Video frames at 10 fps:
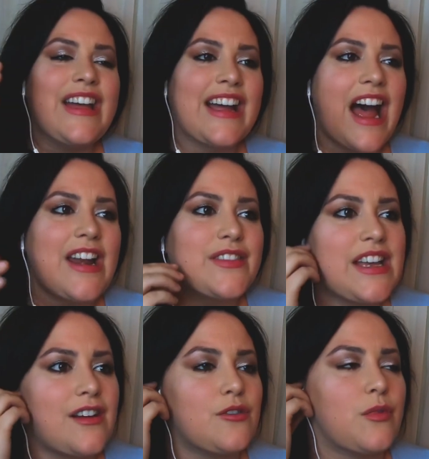It kind of
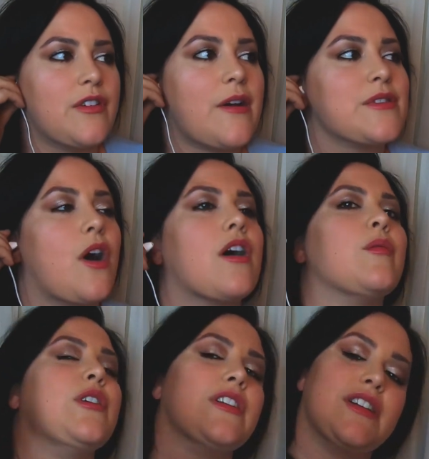sounds, whoa, that was
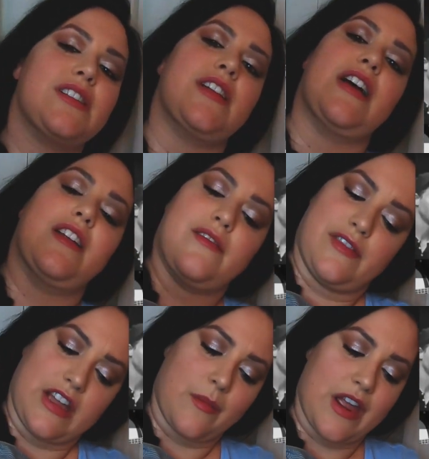horrible. Still had a
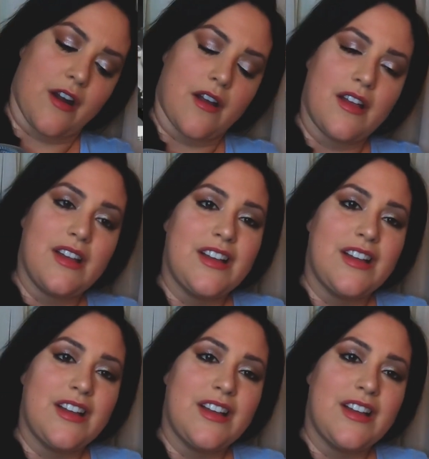thing in my ear.